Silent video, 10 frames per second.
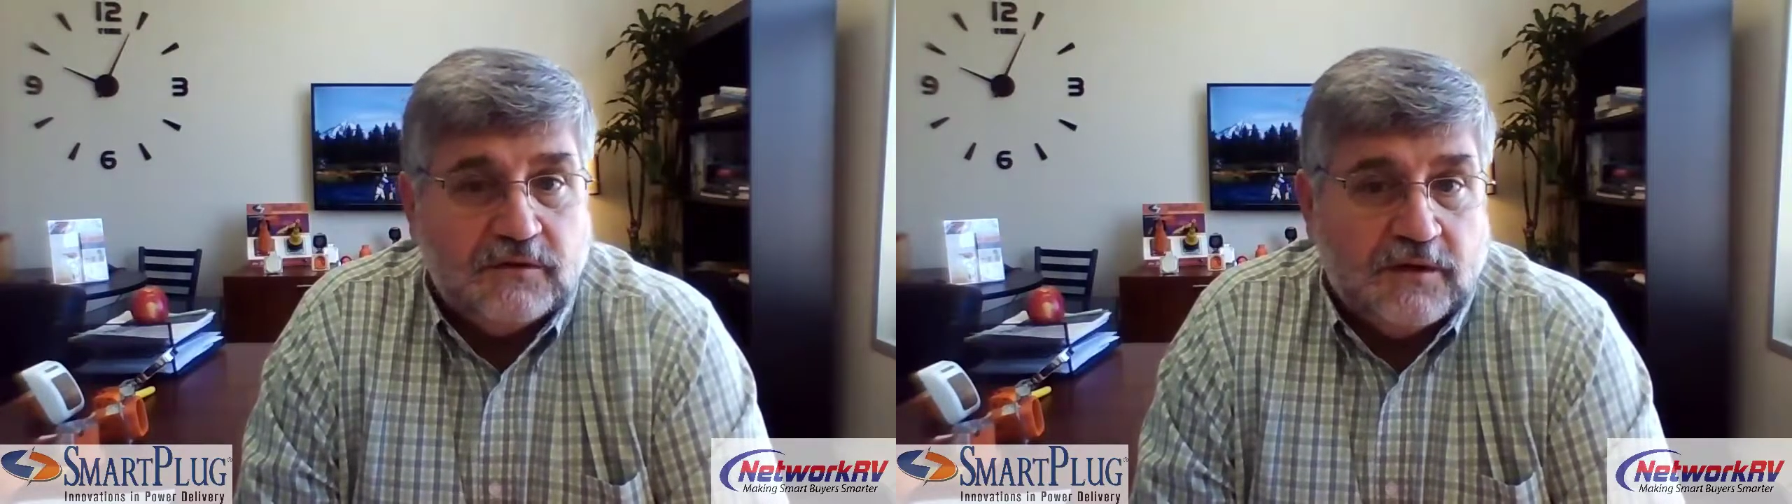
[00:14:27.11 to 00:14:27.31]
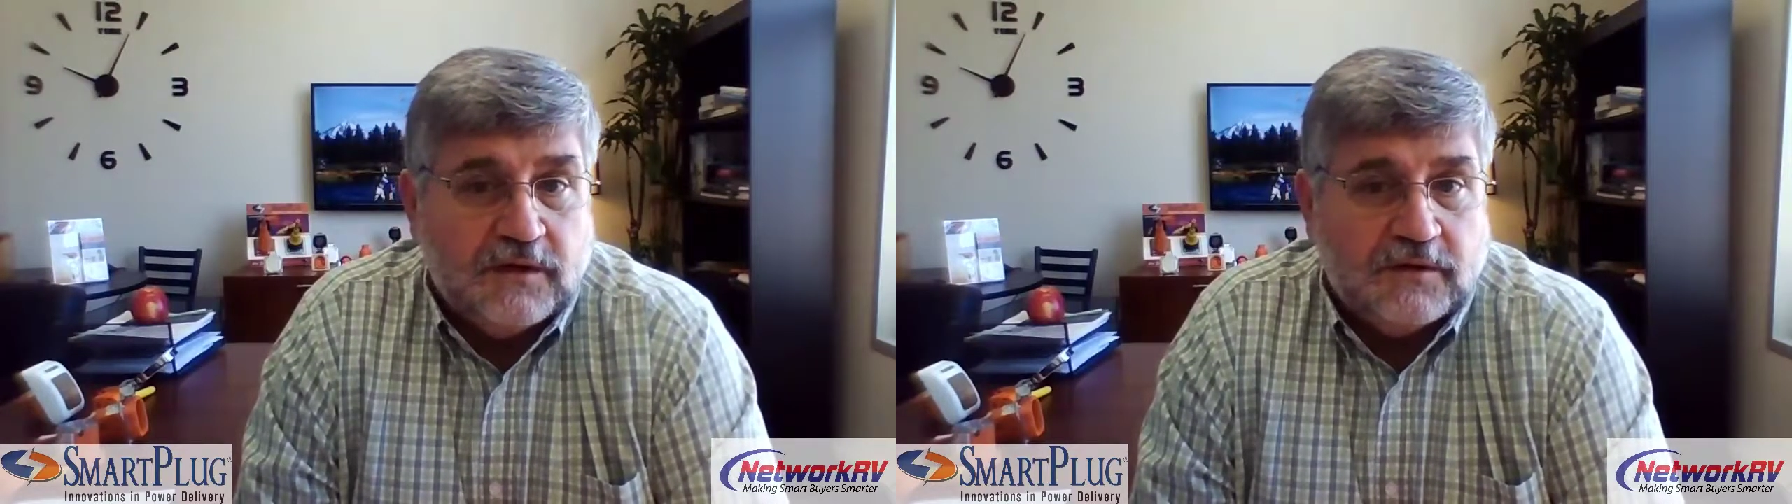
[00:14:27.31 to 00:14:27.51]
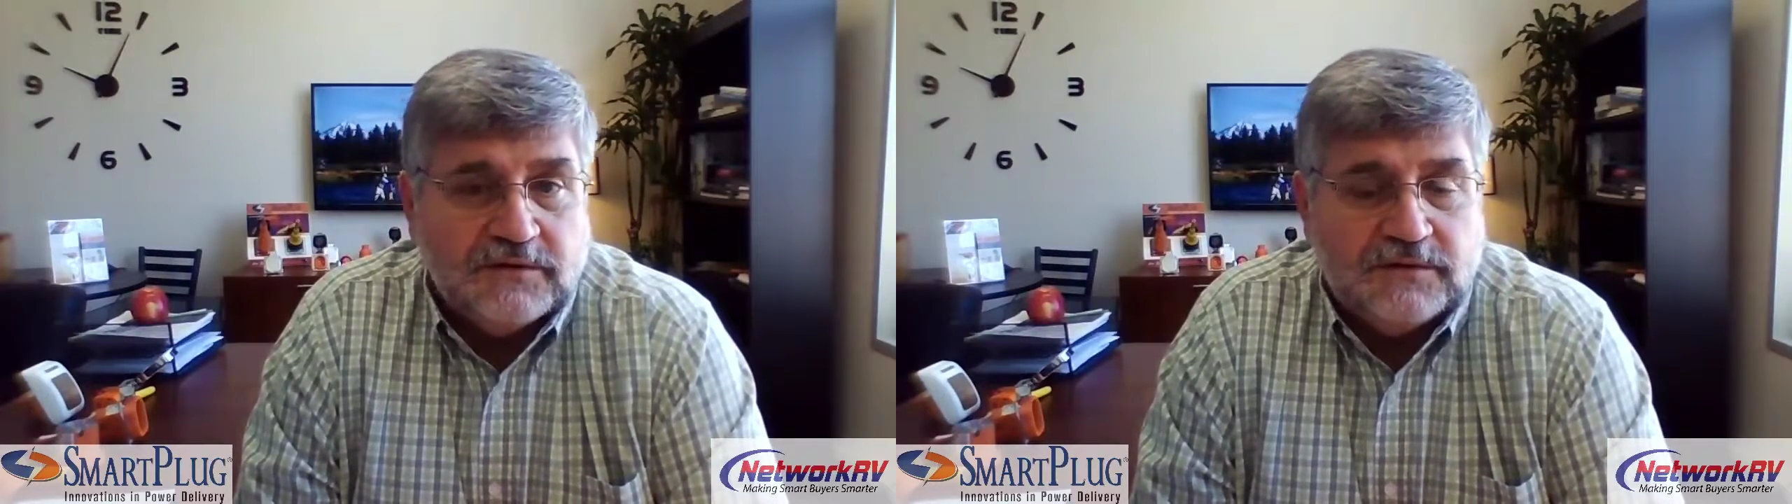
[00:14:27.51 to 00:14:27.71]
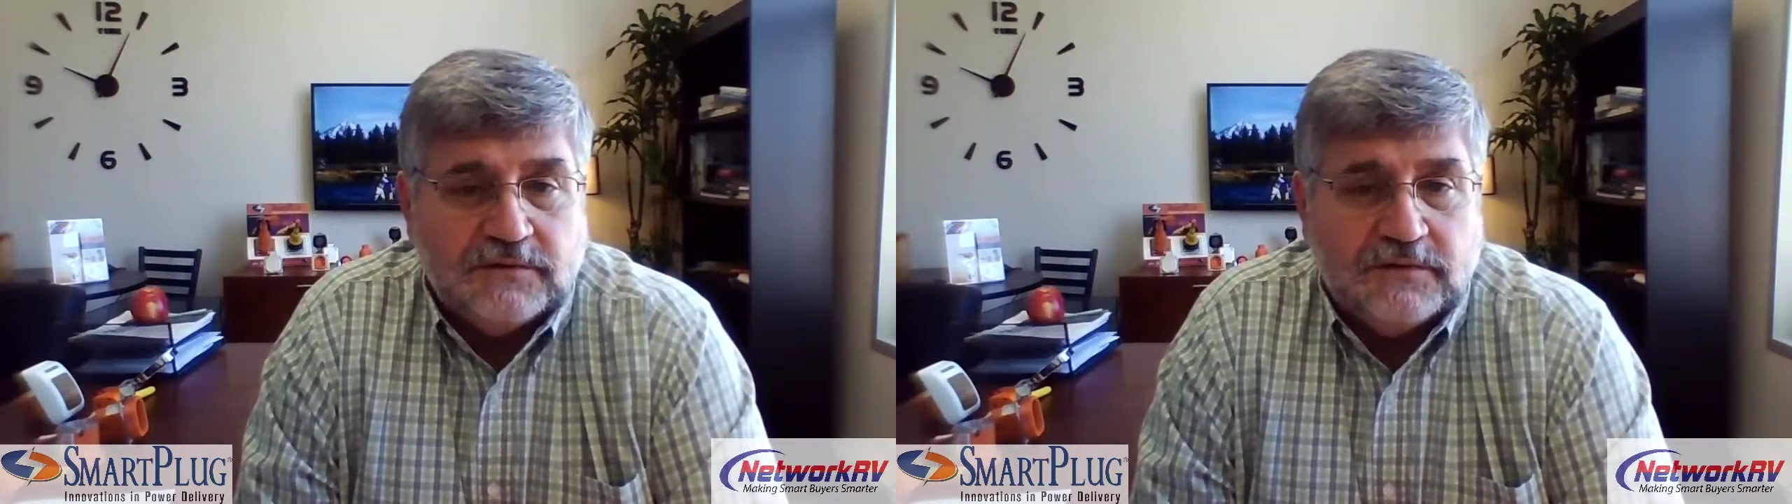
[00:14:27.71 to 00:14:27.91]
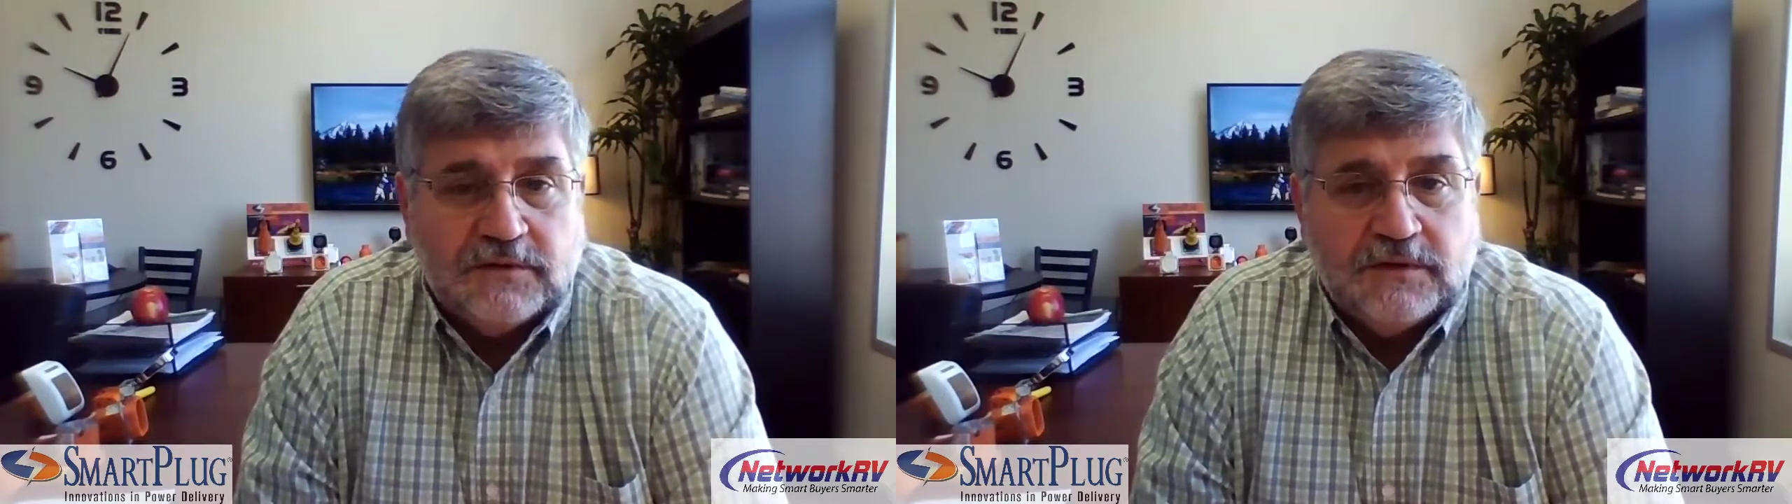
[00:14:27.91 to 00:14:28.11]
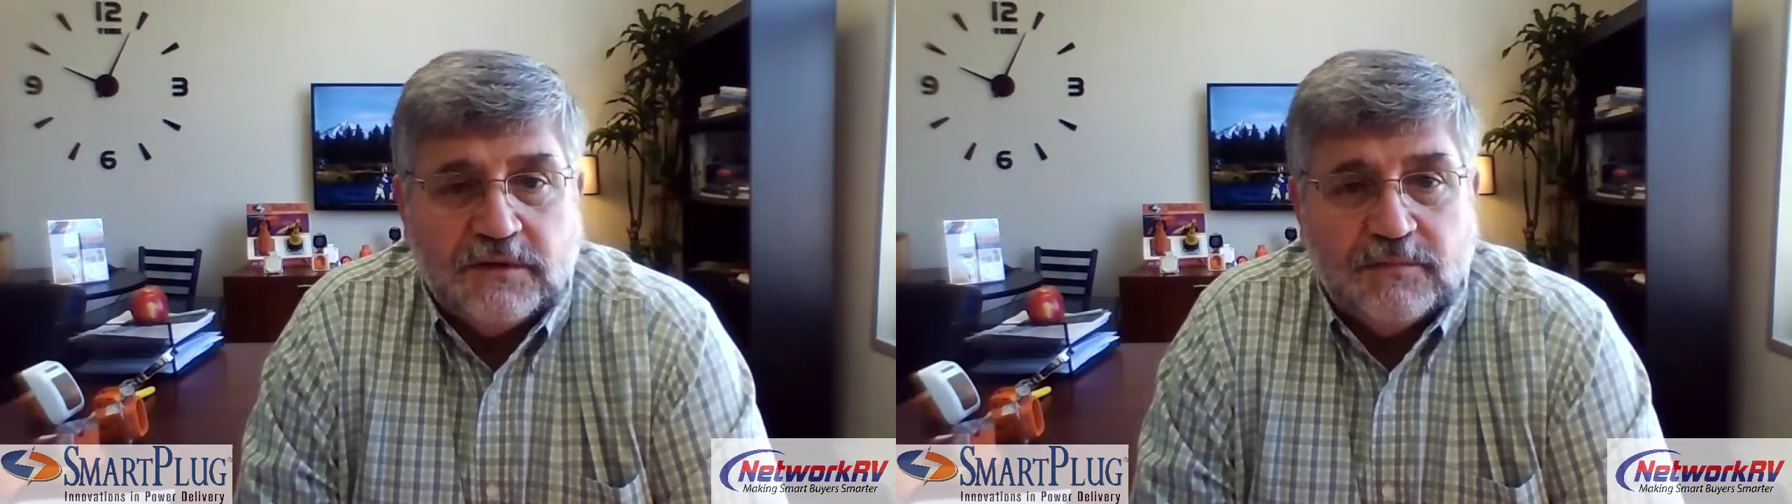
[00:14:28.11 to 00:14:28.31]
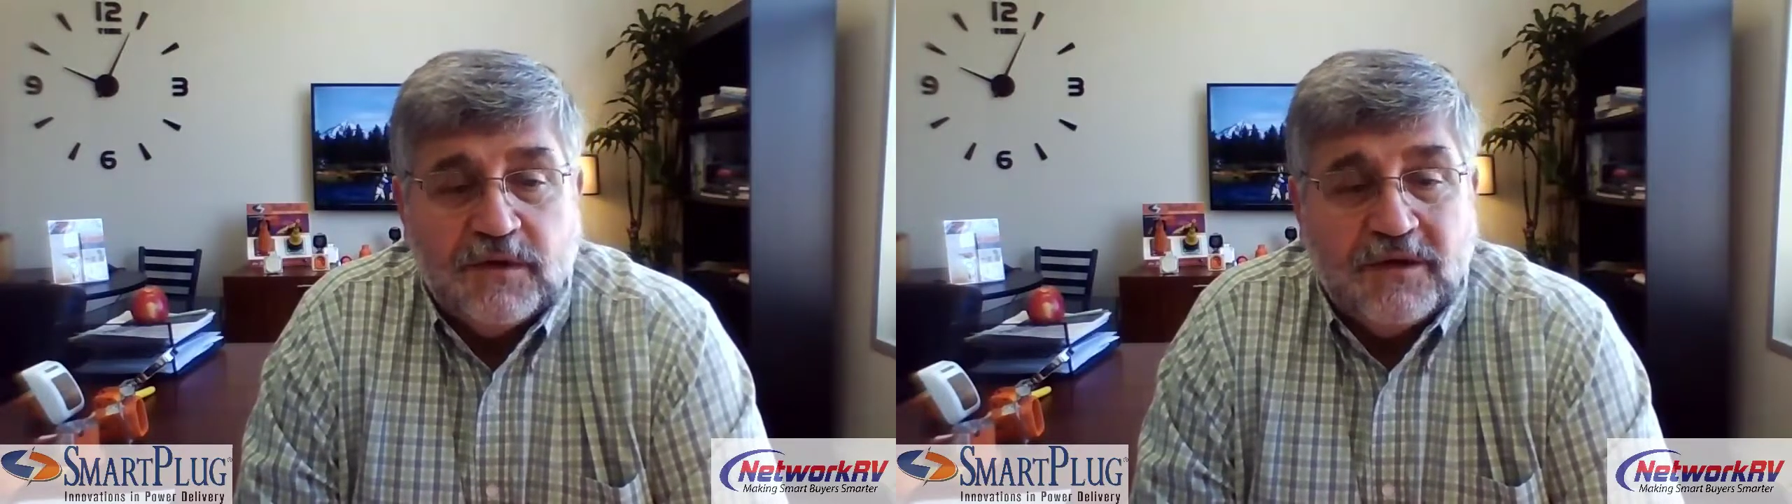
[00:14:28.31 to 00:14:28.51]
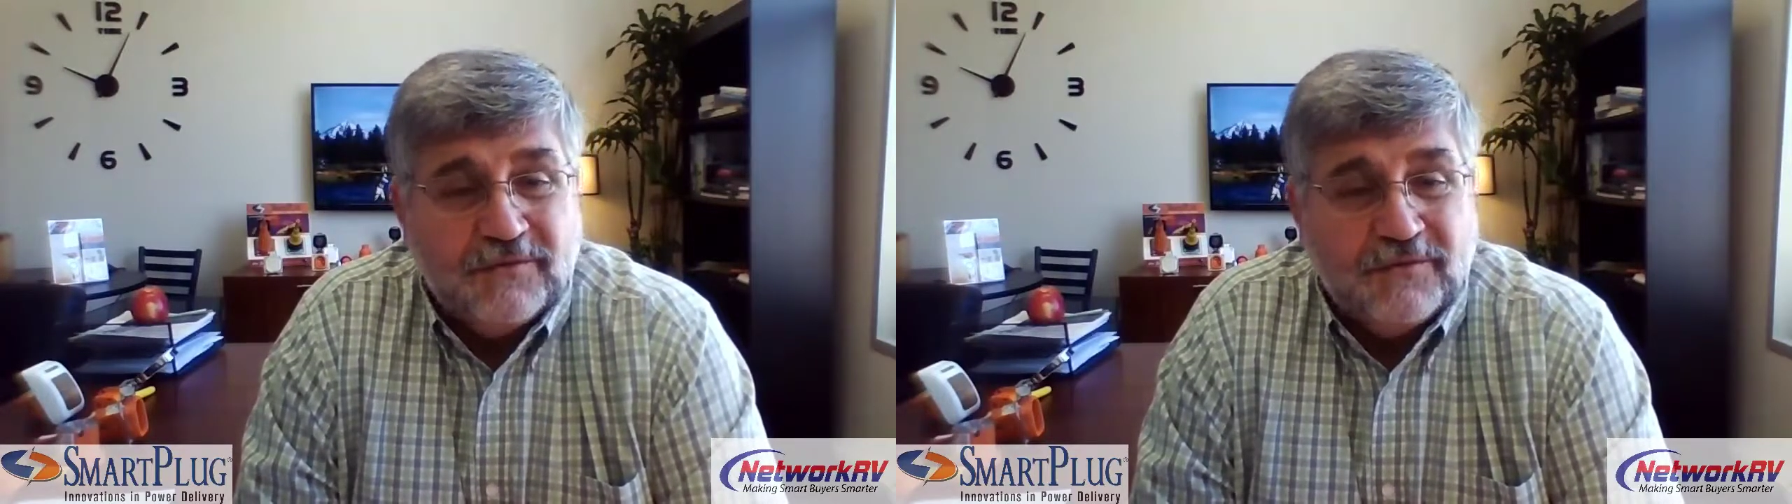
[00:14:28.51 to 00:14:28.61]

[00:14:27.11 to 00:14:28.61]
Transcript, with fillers: does um,